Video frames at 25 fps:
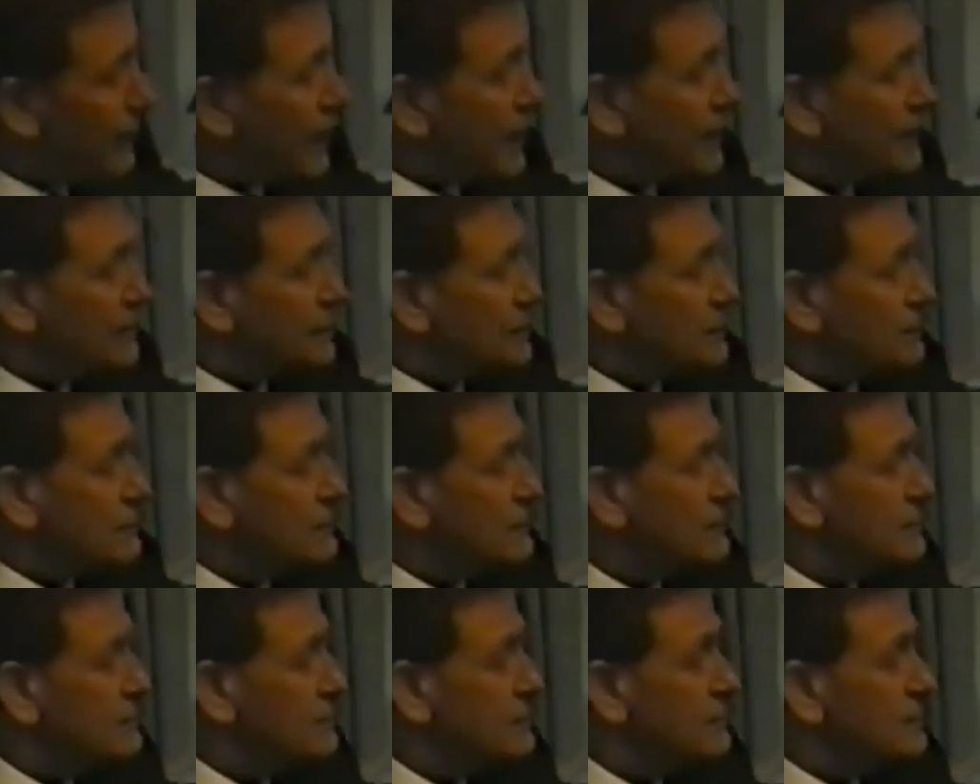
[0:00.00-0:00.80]
fraction.
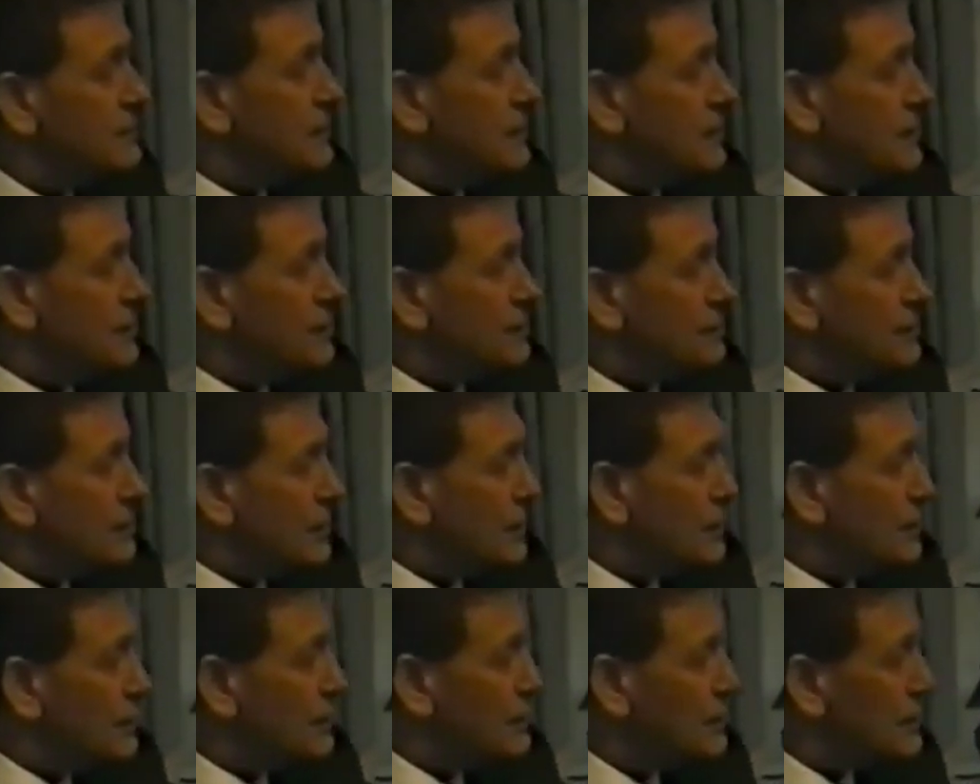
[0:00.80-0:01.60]
It'll
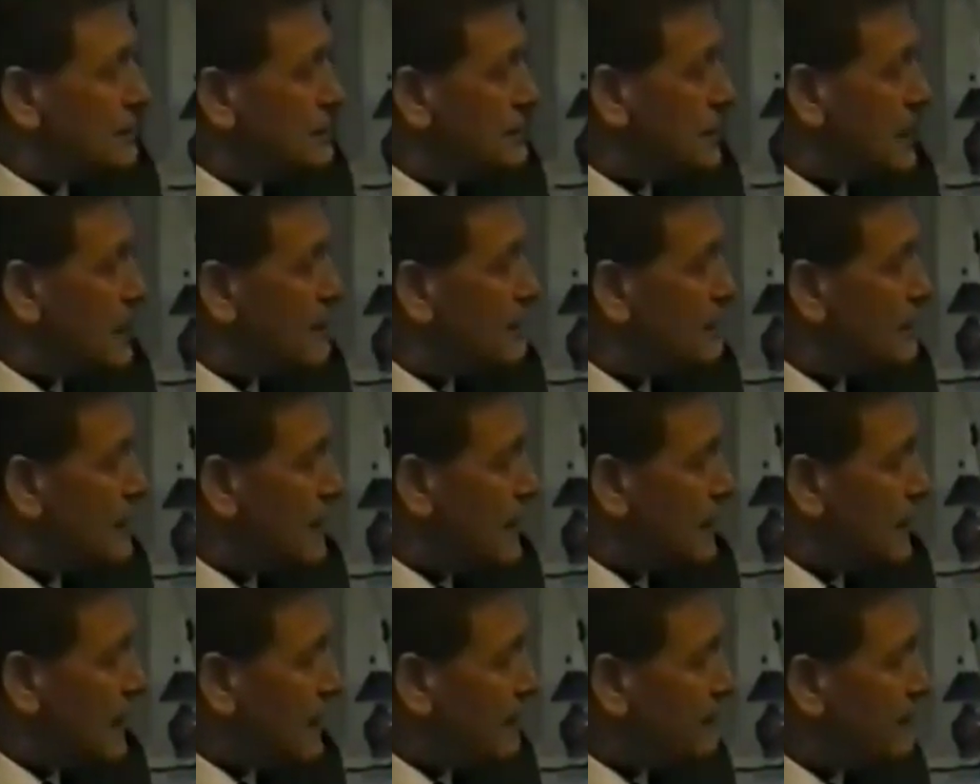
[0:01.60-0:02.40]
still look the same
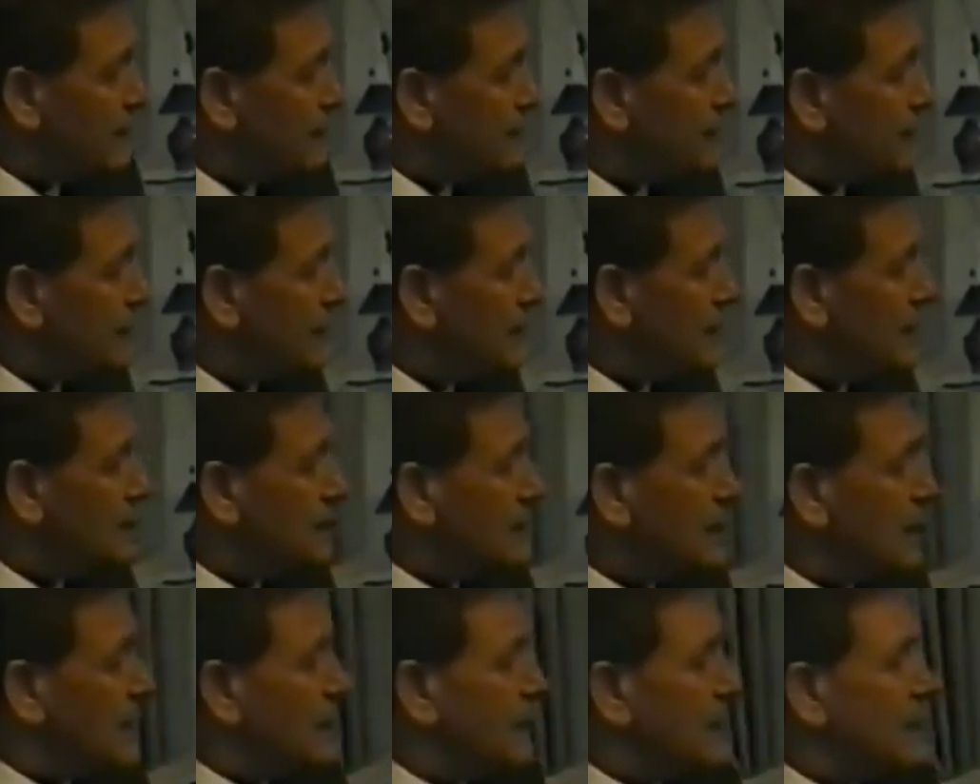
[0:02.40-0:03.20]
colour 50
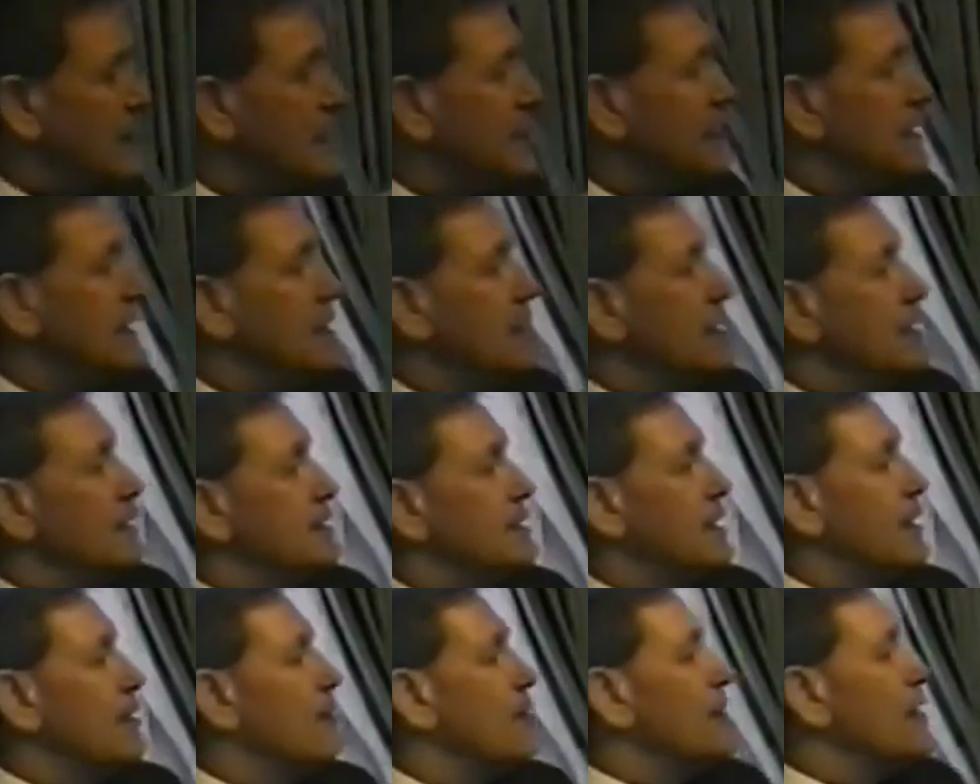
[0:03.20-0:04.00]
years later.
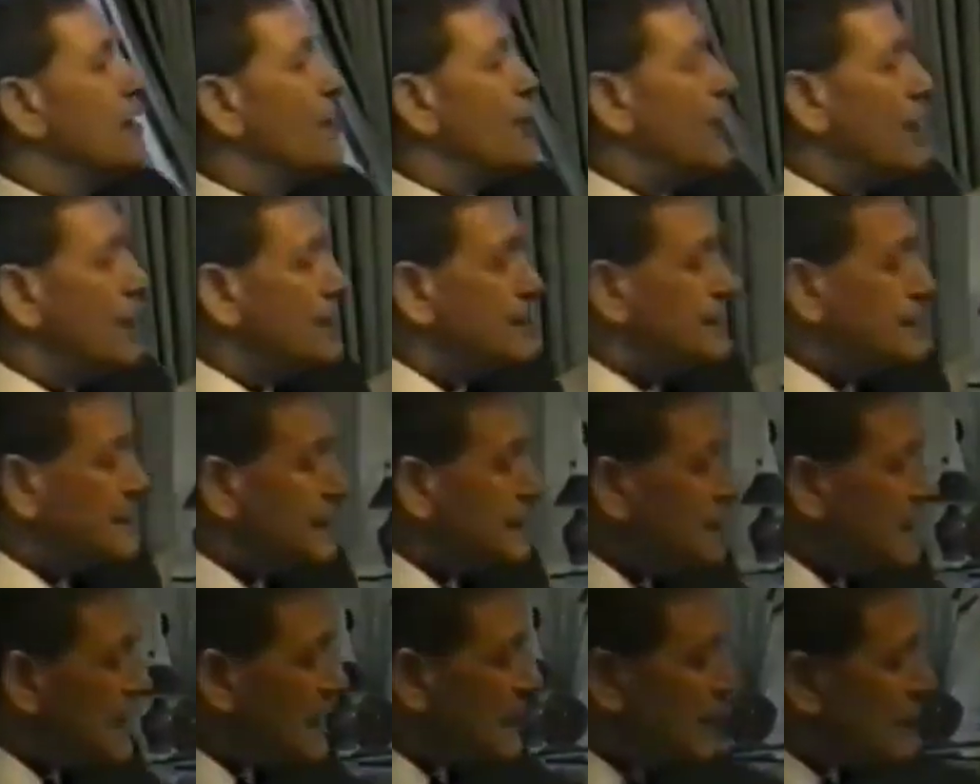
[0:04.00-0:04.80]
So I
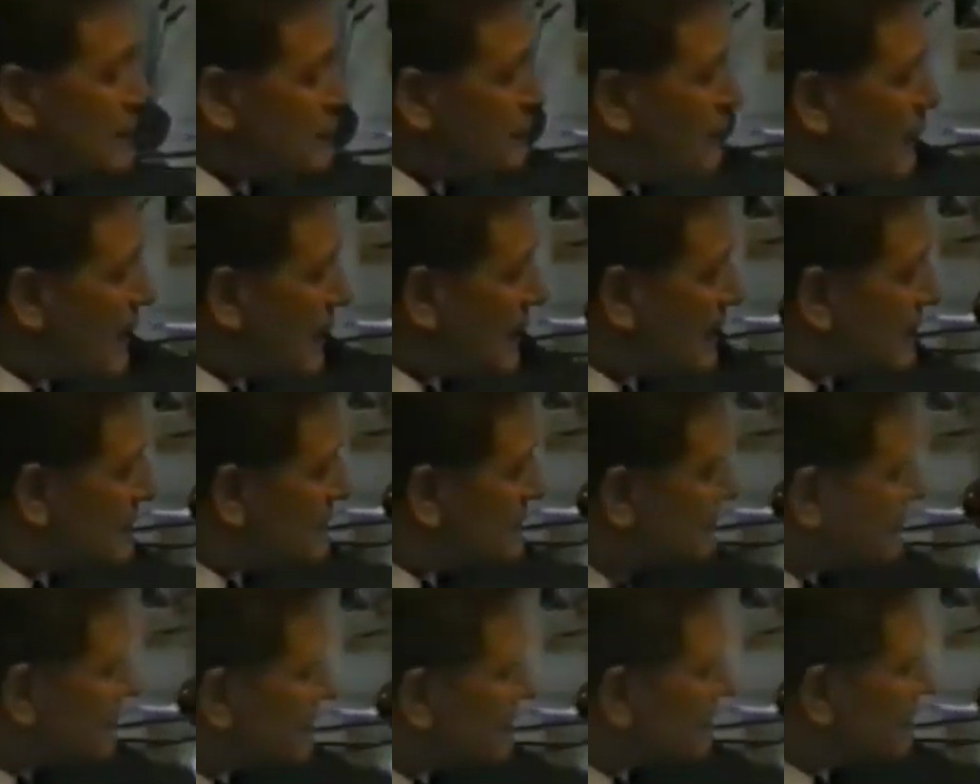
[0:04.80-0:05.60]
see that as
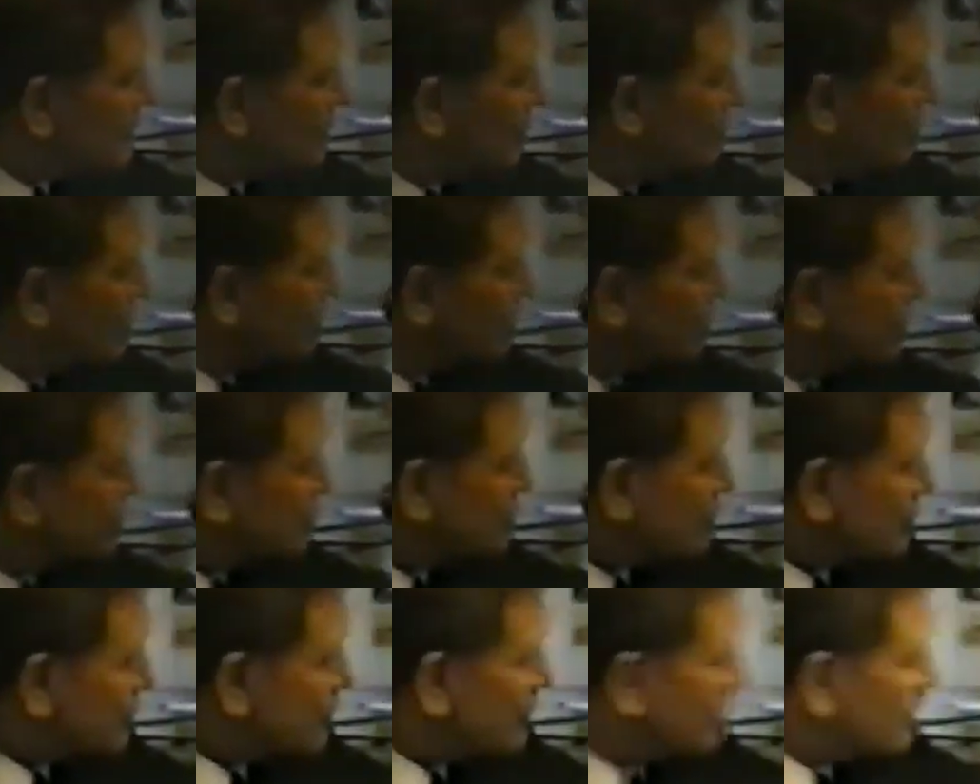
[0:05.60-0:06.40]
balancing the oil
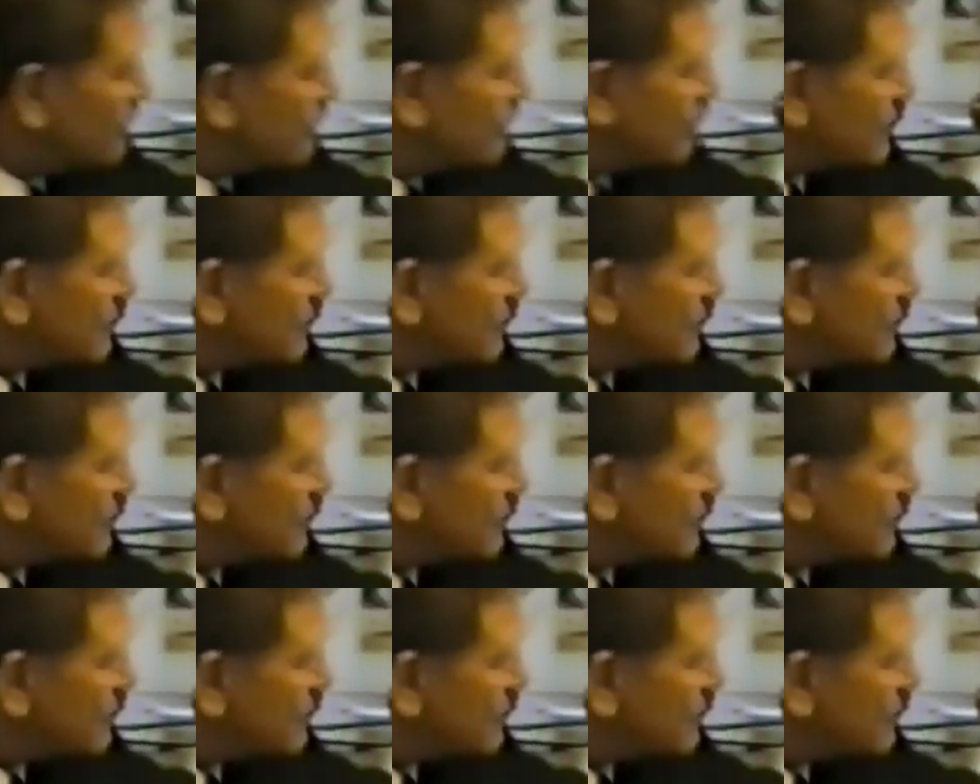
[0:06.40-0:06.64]
story a